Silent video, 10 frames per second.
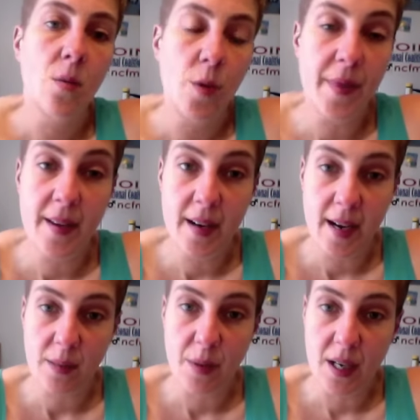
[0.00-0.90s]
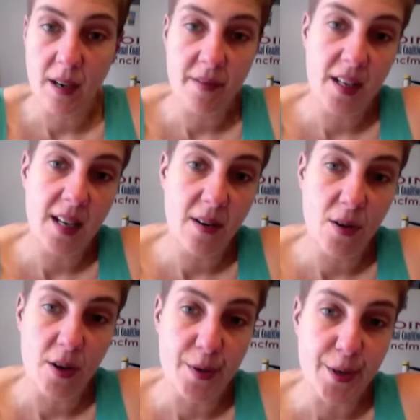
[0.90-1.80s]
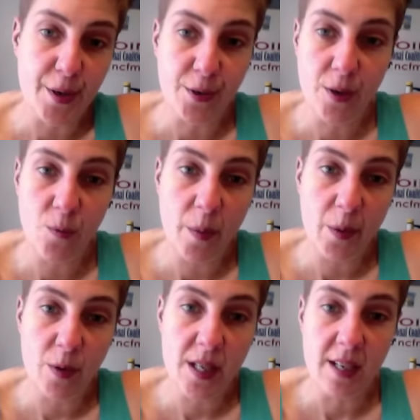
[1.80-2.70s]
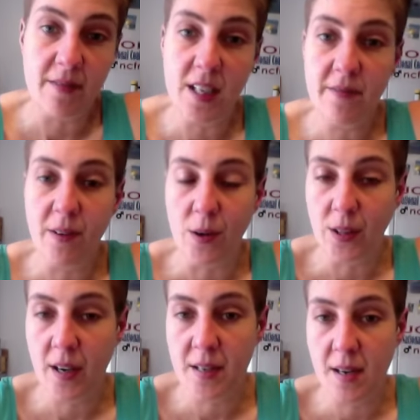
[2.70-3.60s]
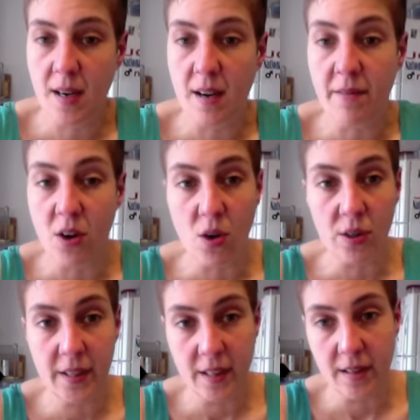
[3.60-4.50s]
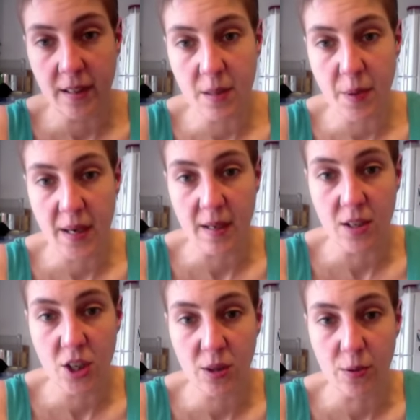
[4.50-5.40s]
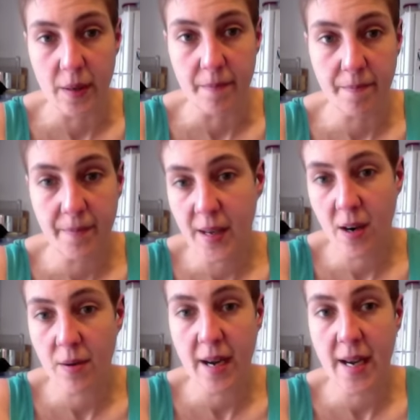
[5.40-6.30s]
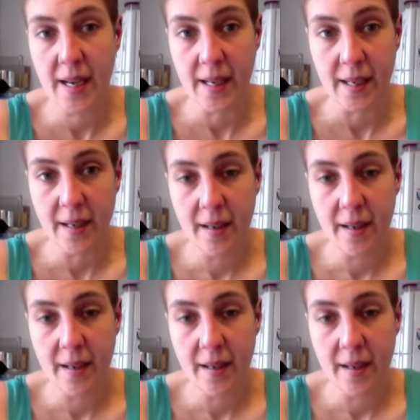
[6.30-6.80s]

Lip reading: With the enactment of the Tender Years Doctrine, women received default custody of all young, dependent children. Hooray!